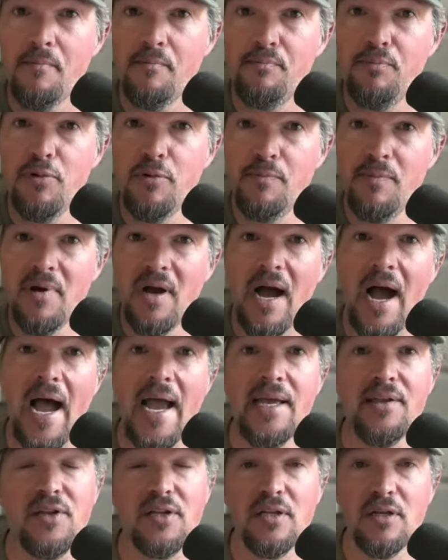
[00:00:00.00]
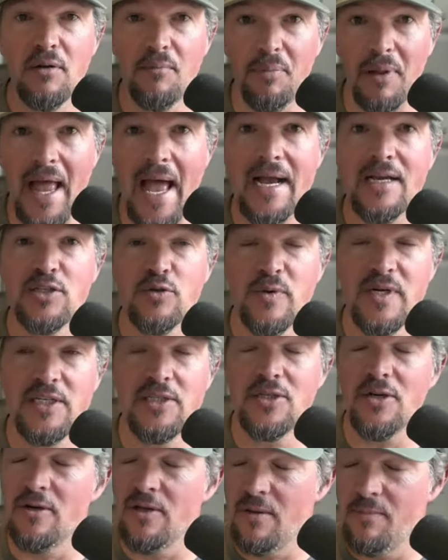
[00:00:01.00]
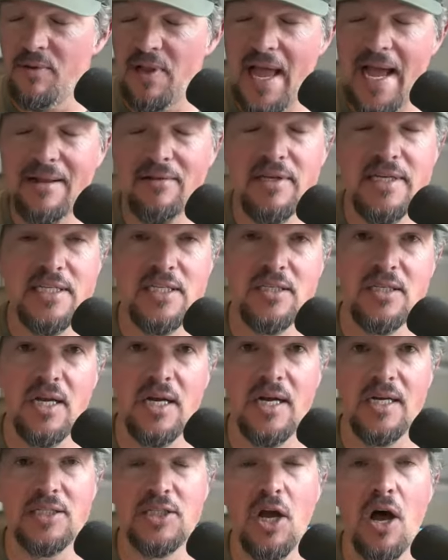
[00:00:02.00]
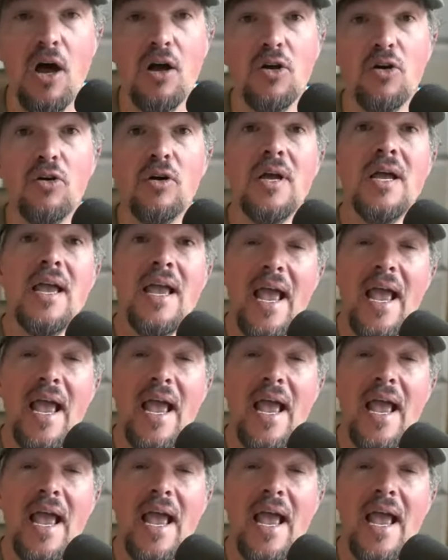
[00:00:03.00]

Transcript: boop, I hit the little black switch or the blacklist uh, toggle,